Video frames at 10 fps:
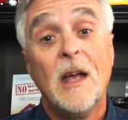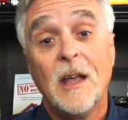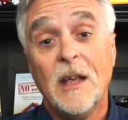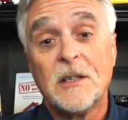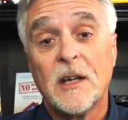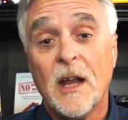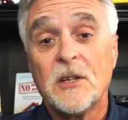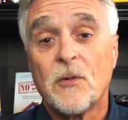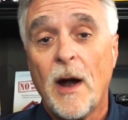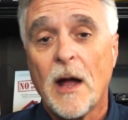In today's
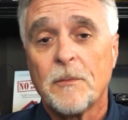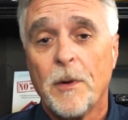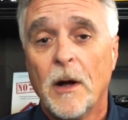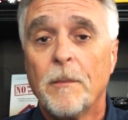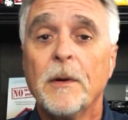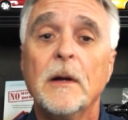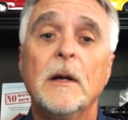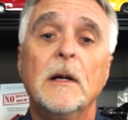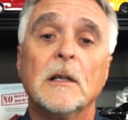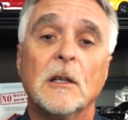wrap-up,
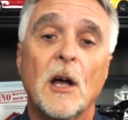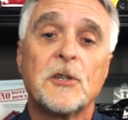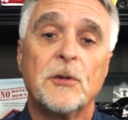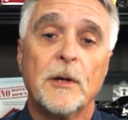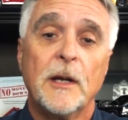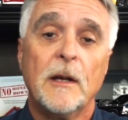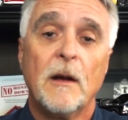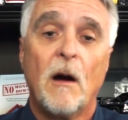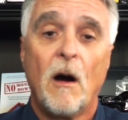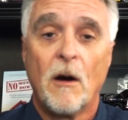luxury
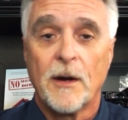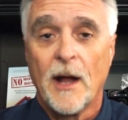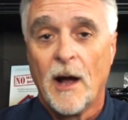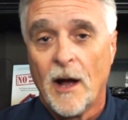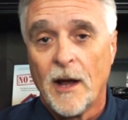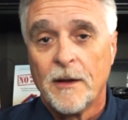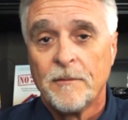REI.